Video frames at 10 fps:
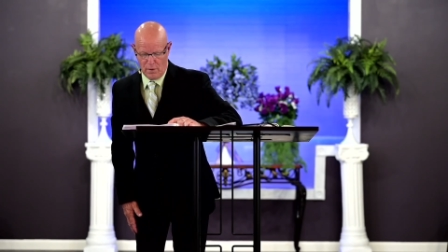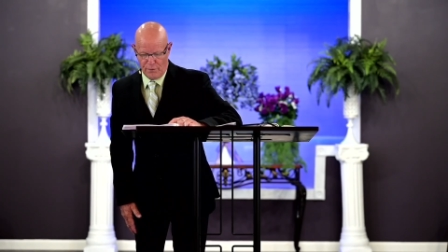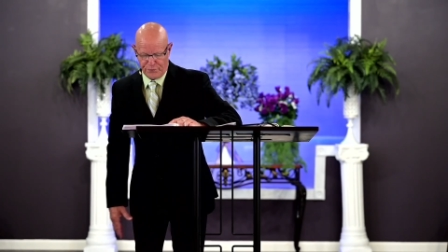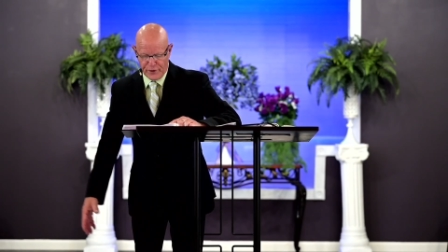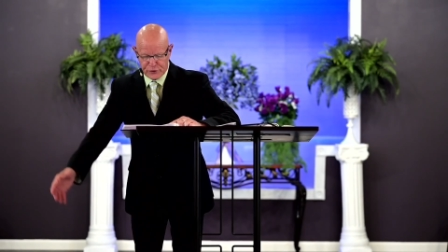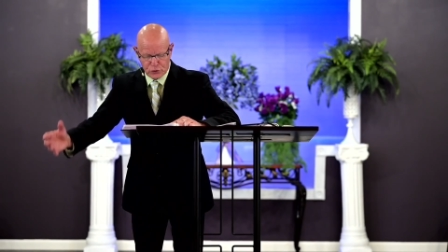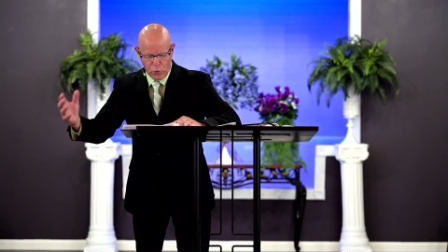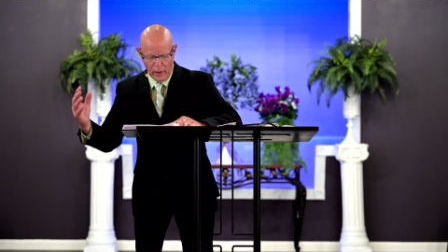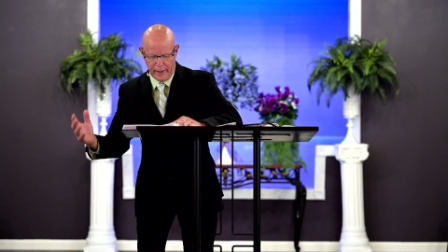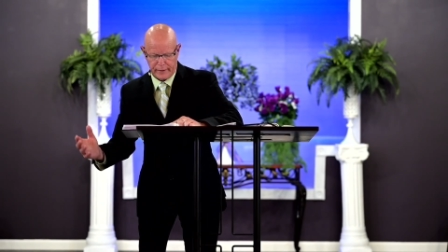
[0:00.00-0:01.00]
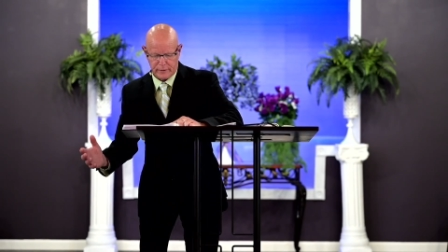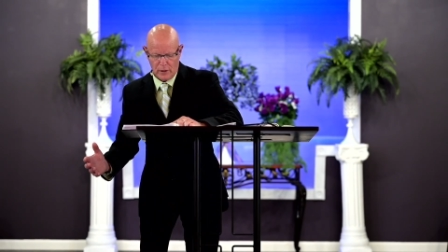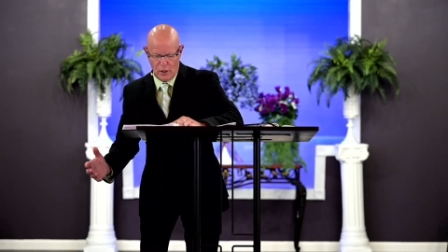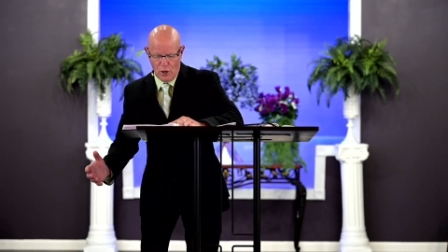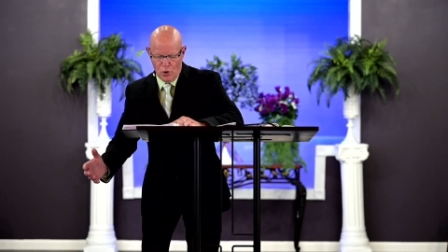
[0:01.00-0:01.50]
This quake
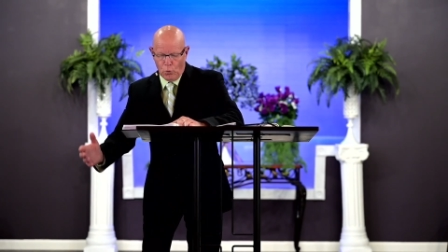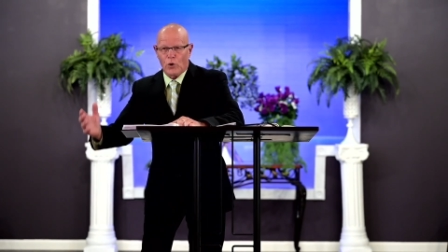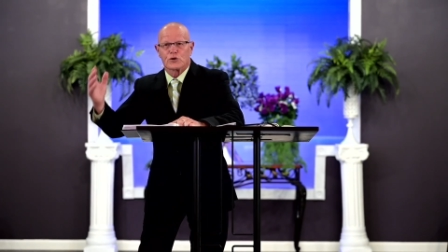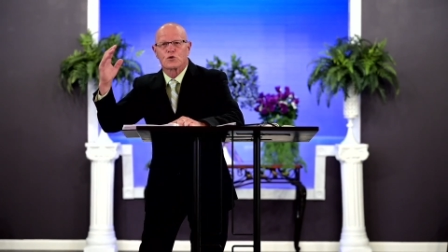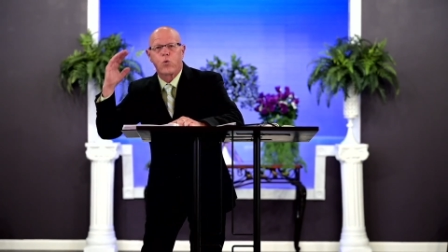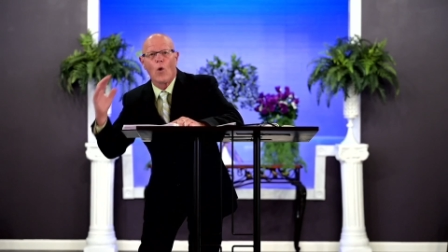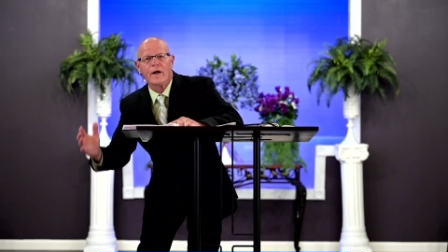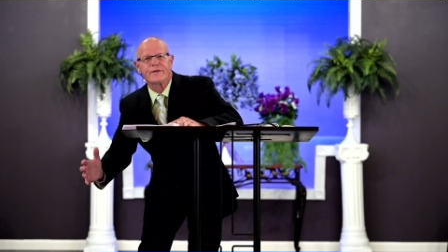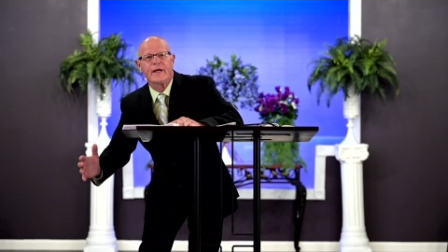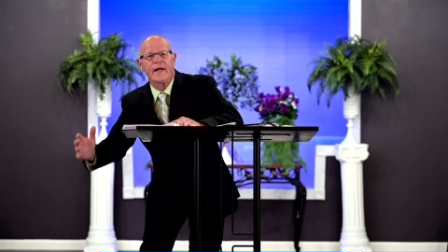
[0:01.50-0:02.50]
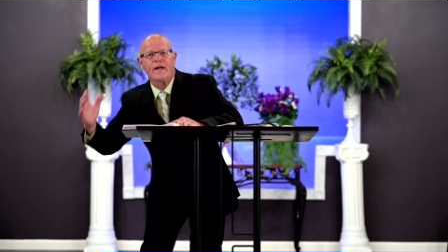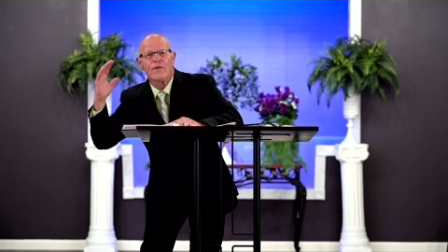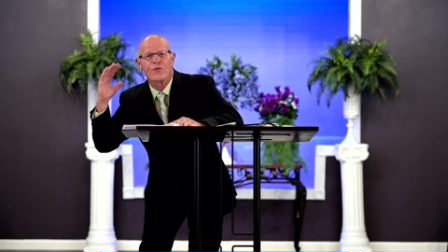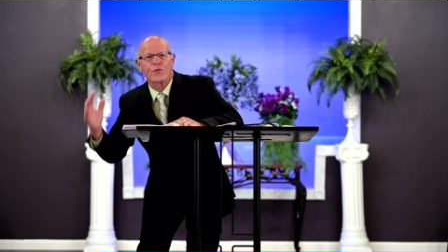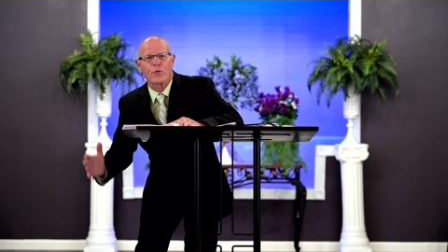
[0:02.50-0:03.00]
was
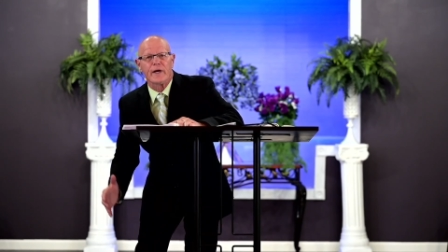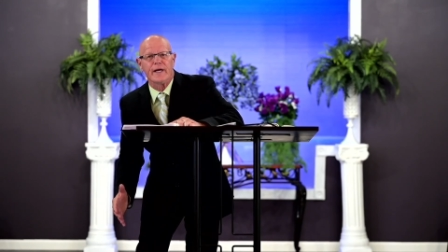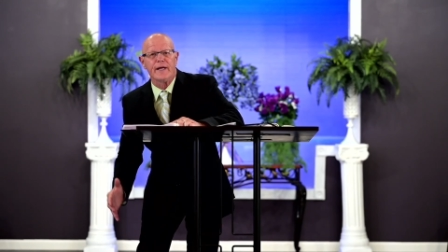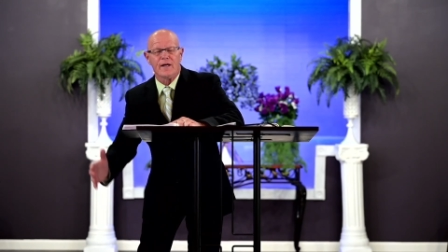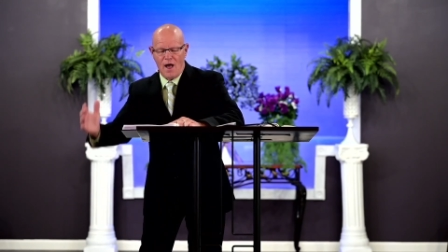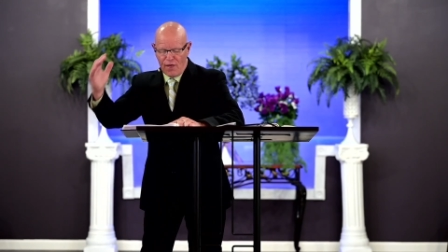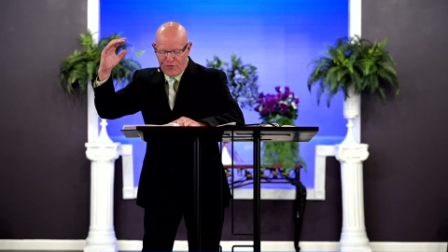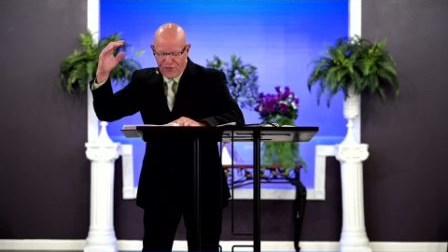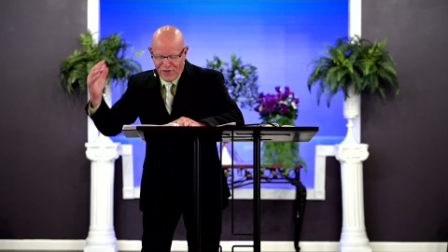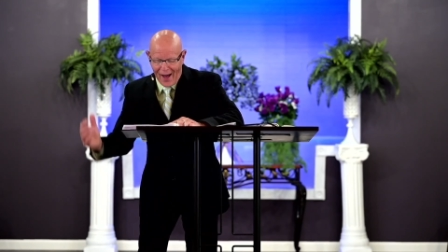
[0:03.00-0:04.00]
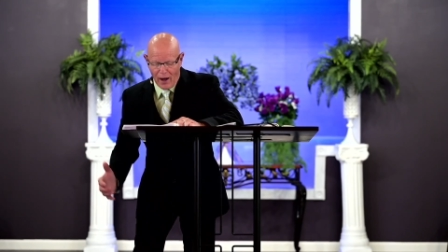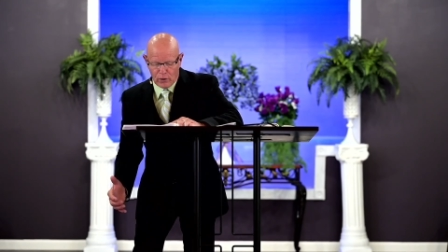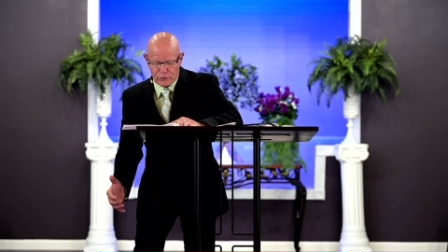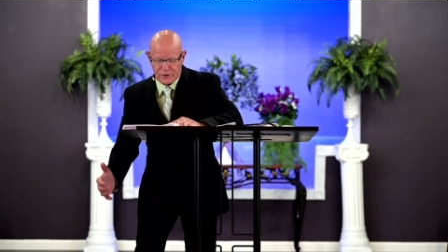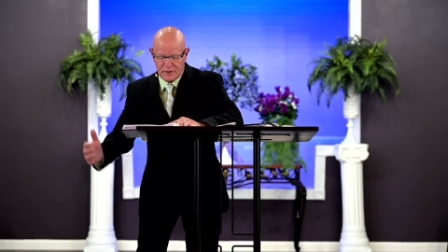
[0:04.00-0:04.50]

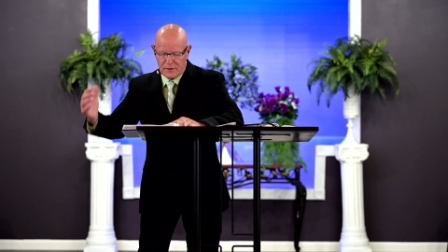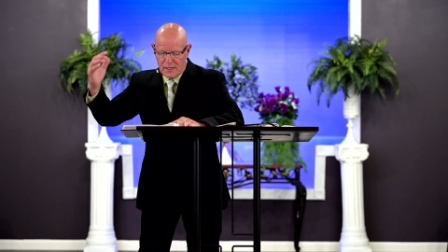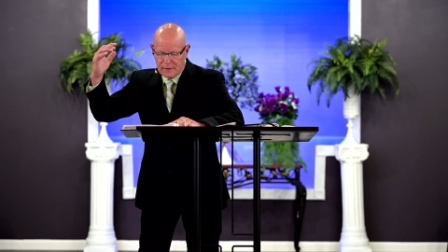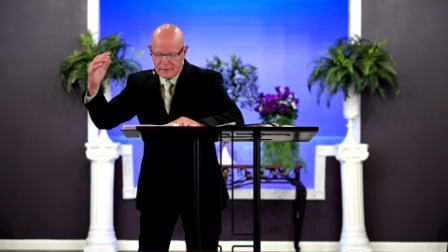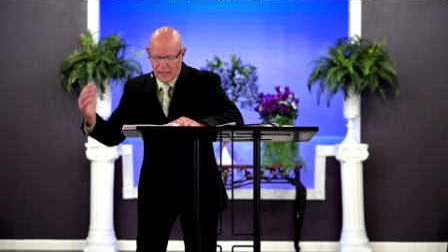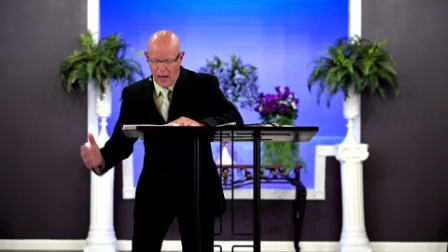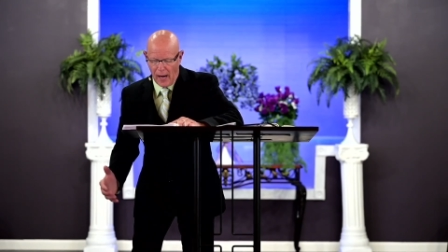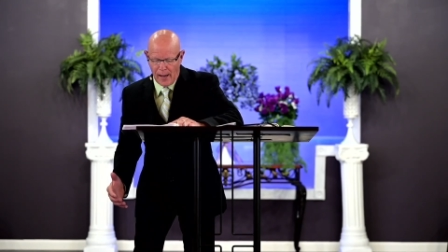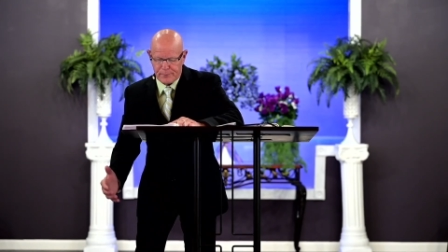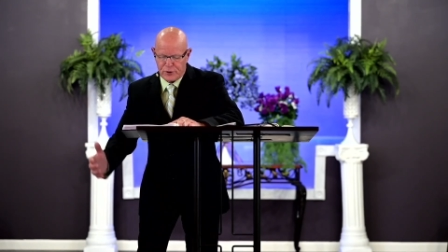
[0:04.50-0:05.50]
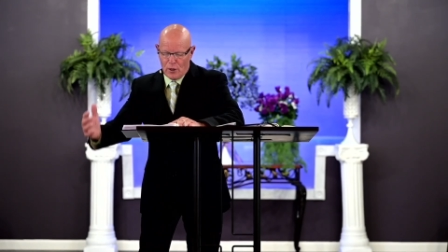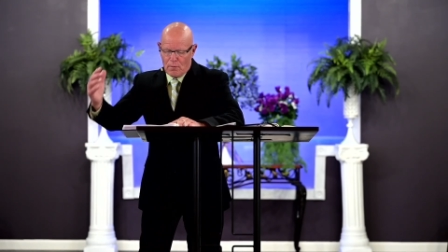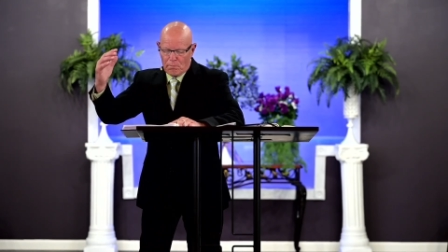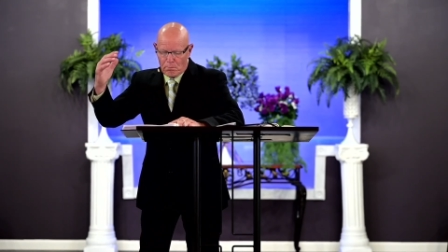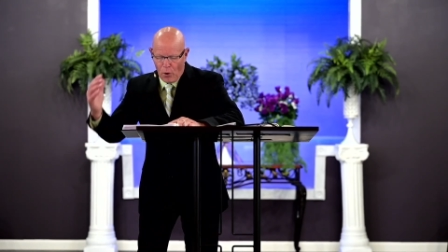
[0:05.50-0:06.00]
23,000 times
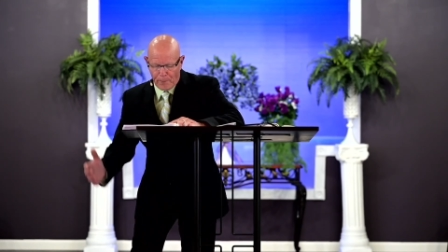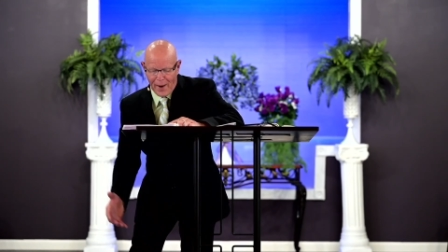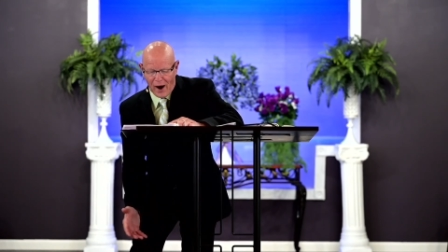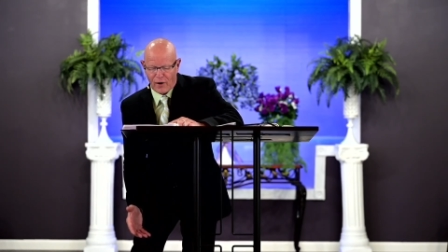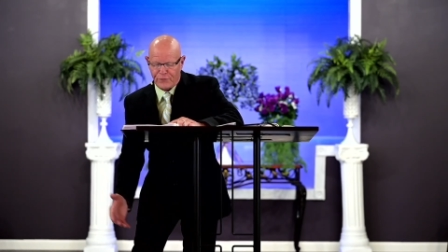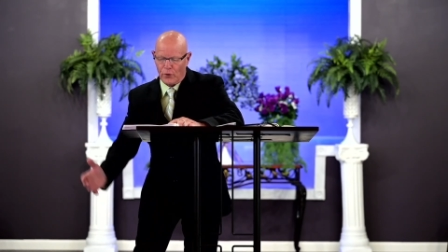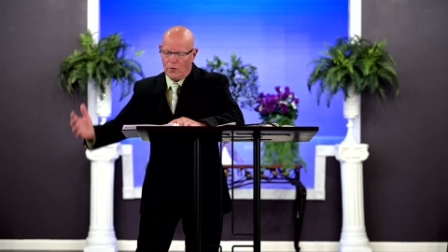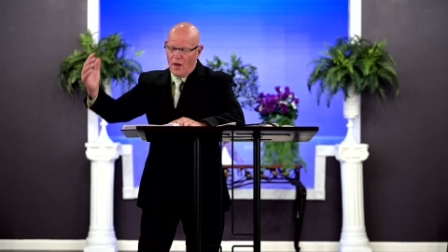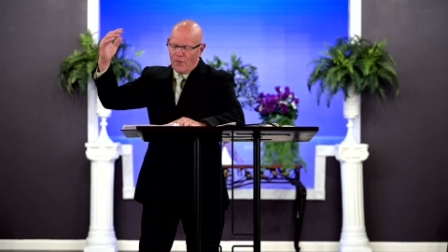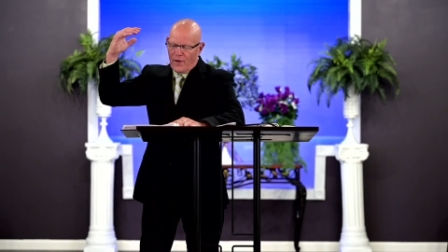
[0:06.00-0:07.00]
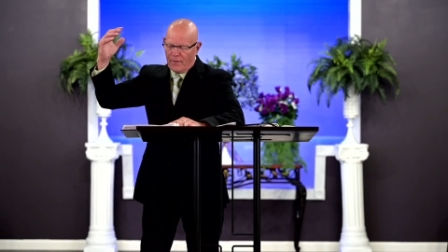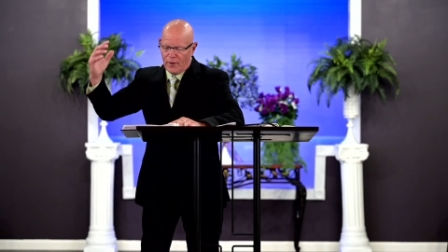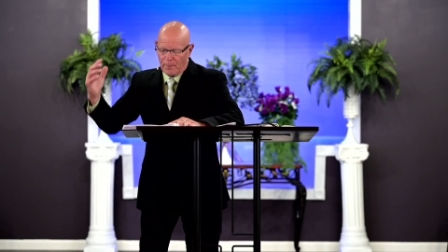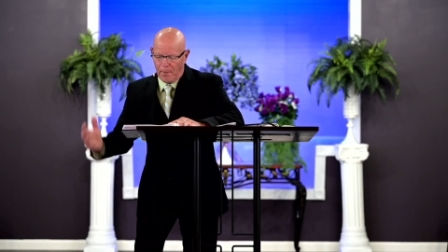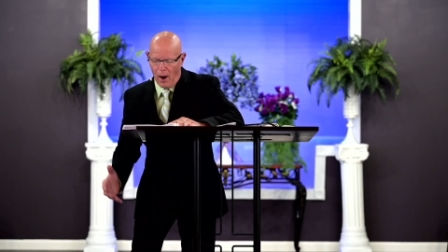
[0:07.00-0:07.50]
more powerful than the
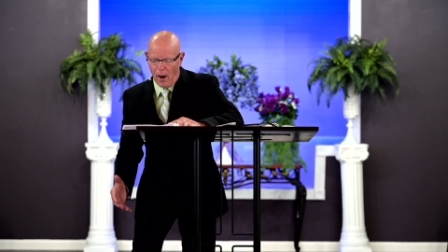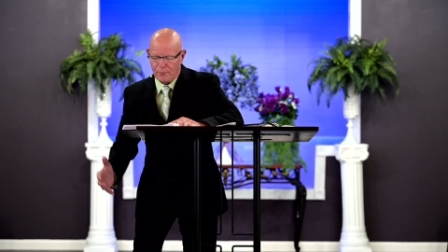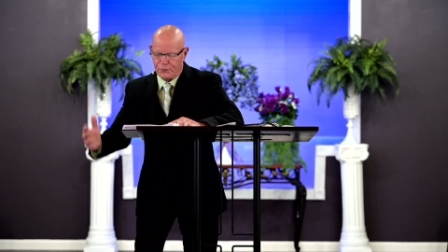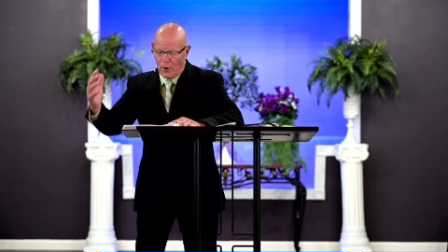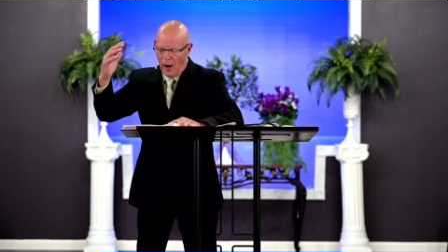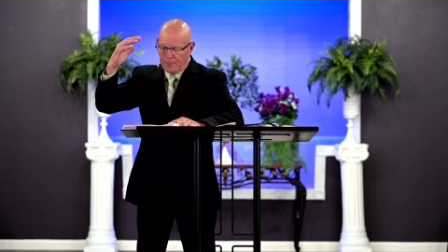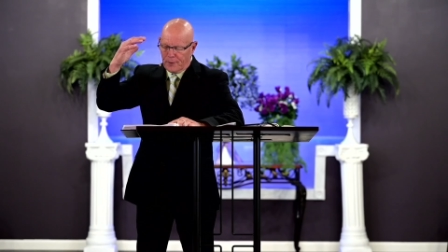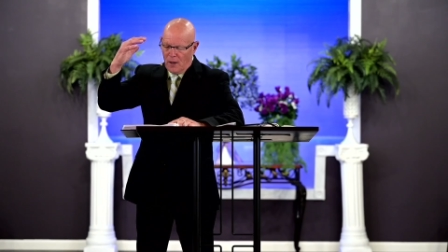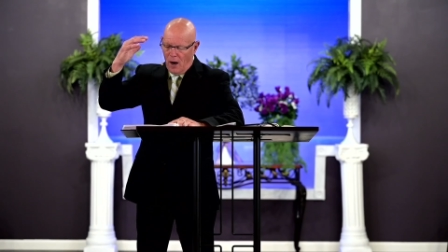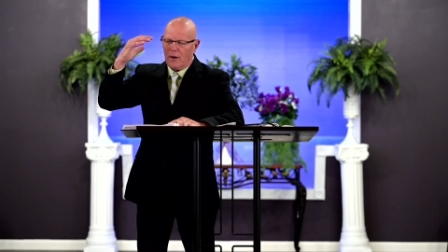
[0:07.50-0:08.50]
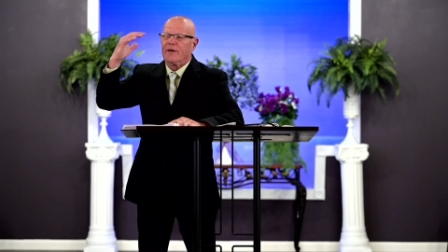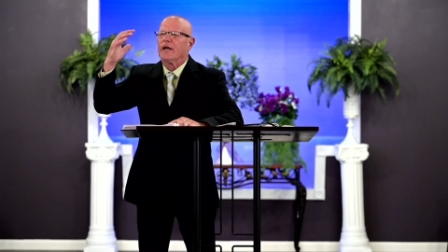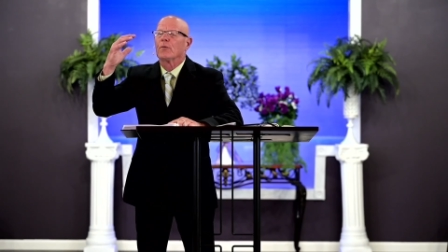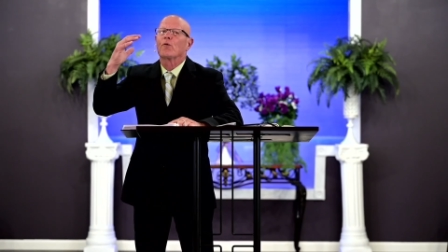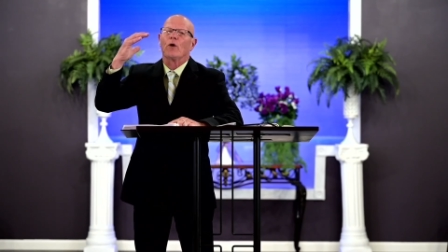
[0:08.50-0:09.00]
bomb dropped on Hiro